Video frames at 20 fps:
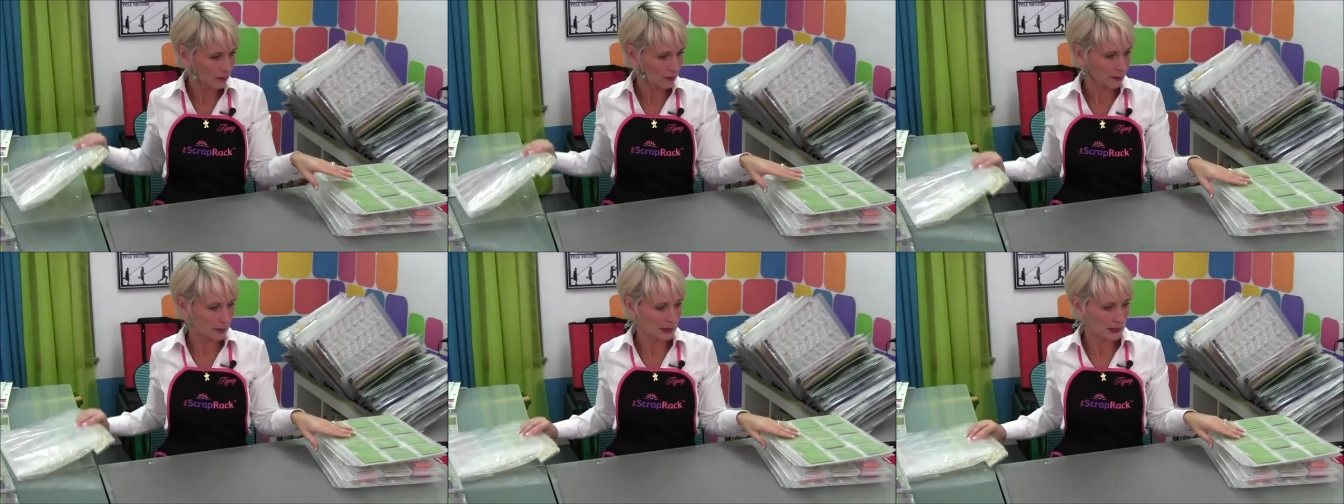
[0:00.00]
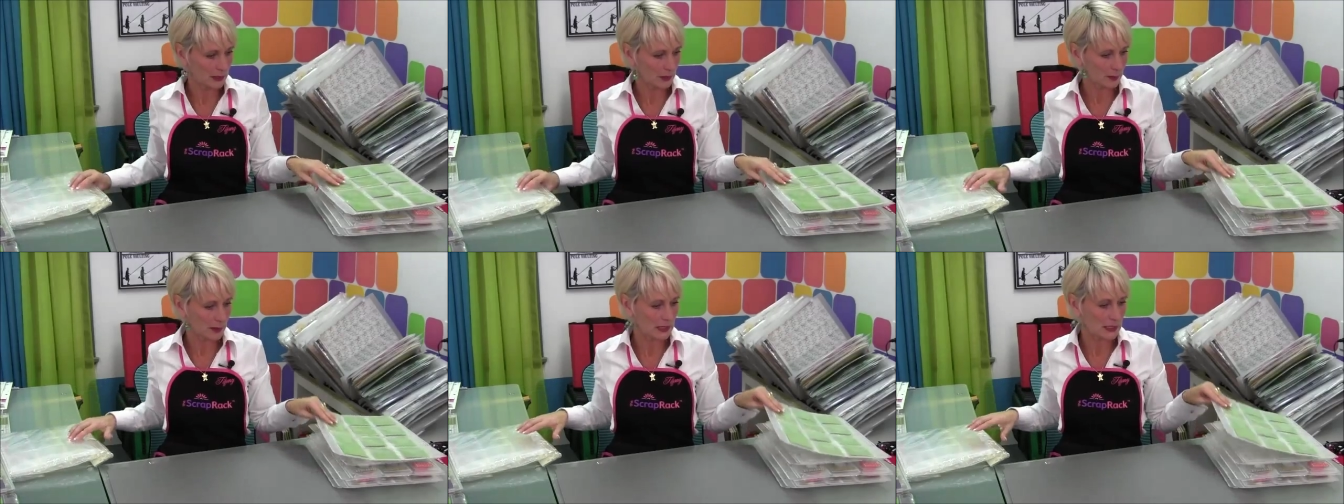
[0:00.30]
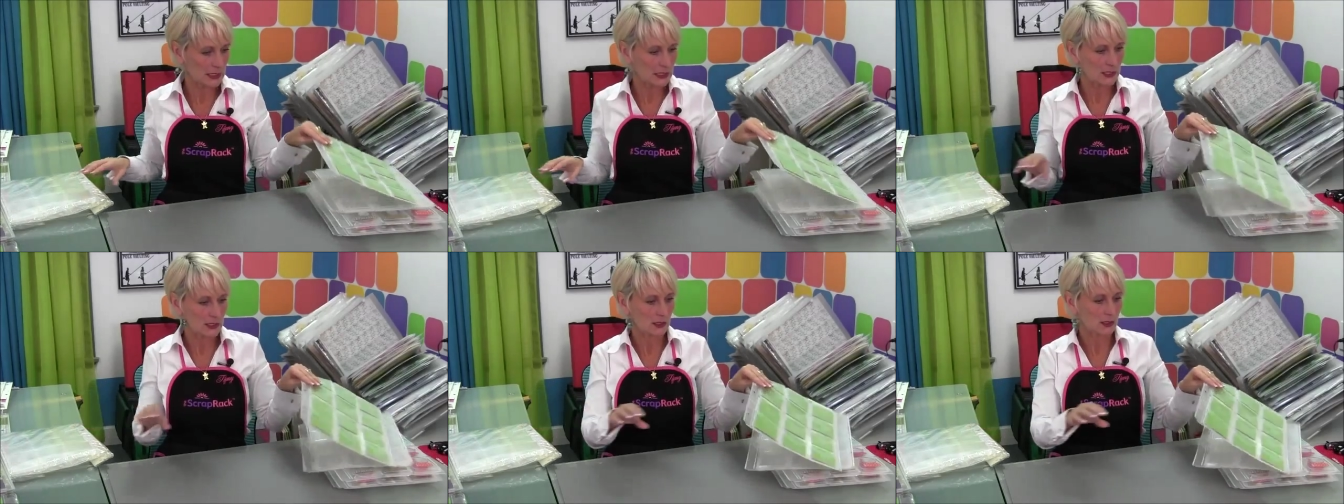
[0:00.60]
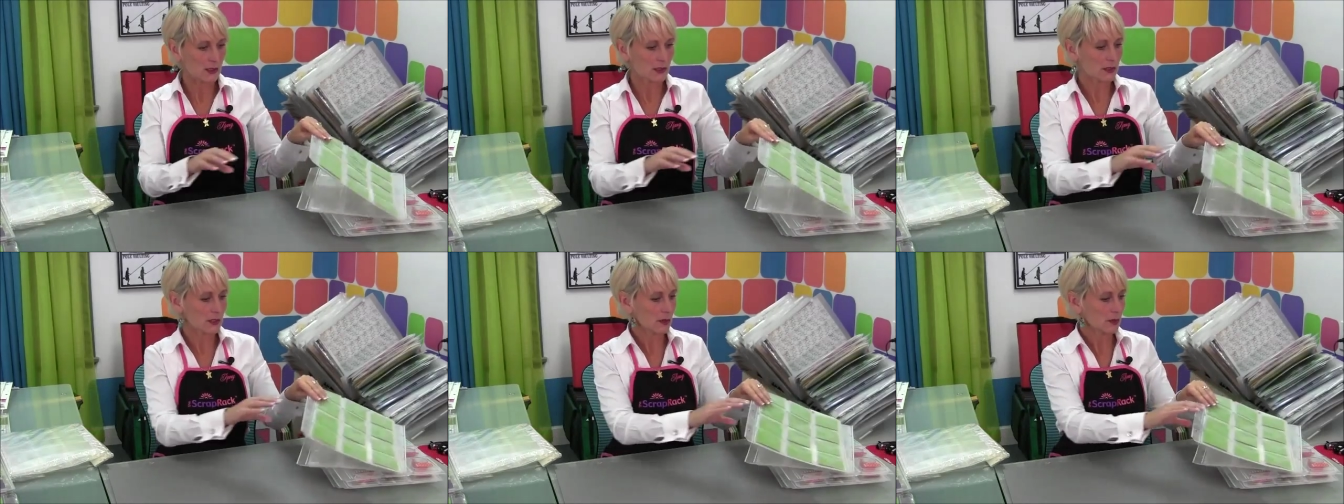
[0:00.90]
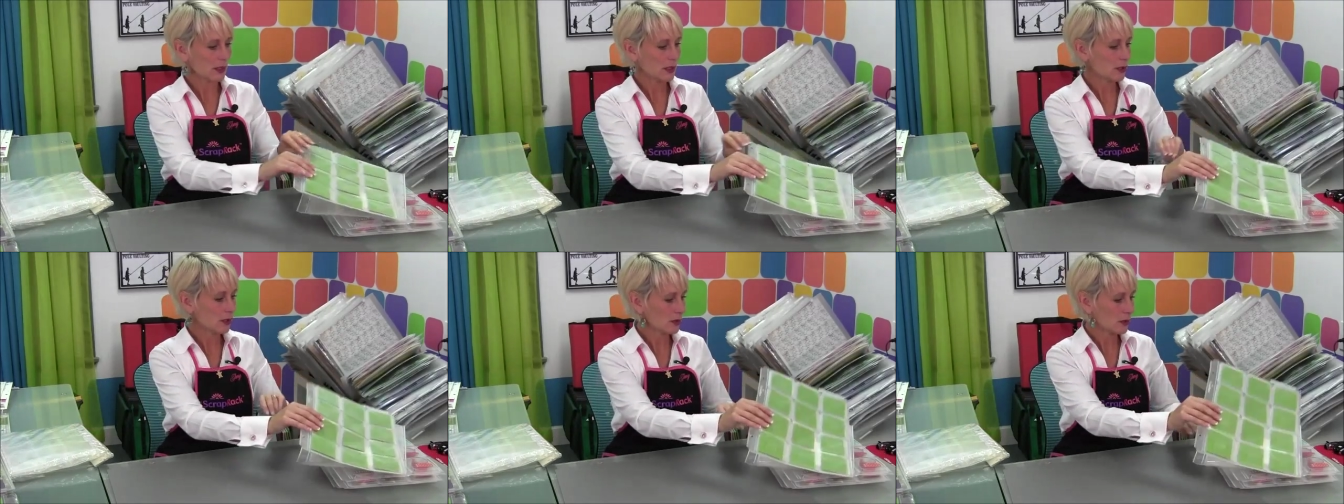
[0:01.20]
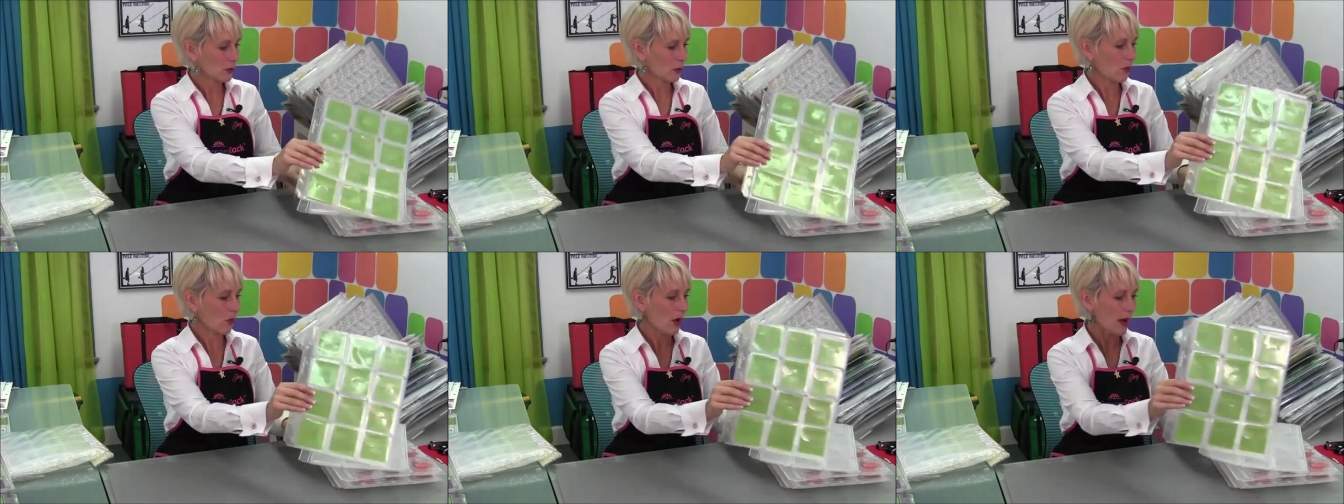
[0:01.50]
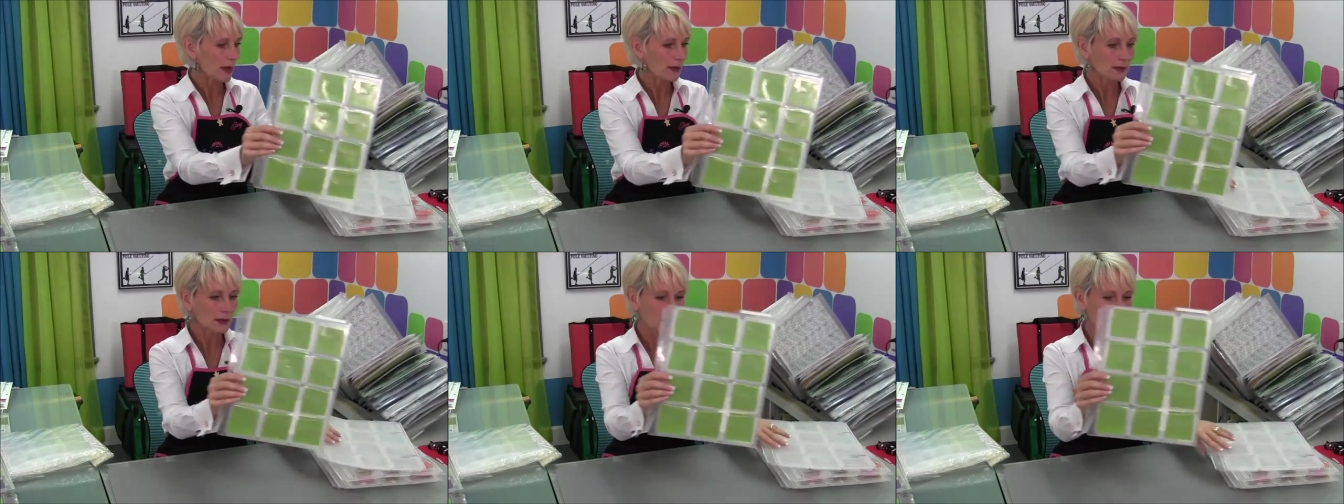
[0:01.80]
It'll be a little bit easier. So here's
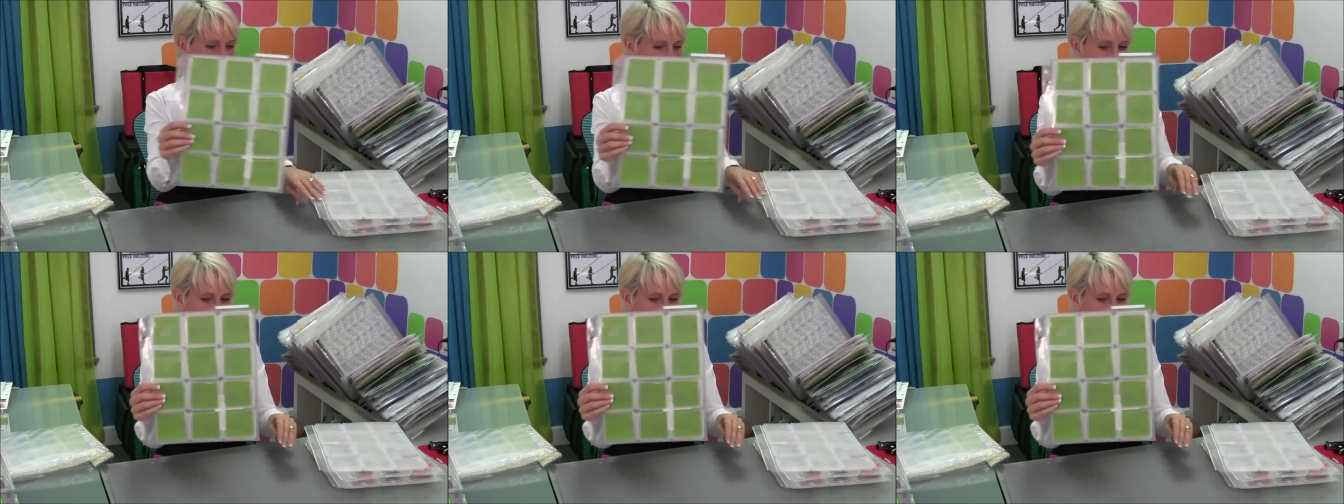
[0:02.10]
one.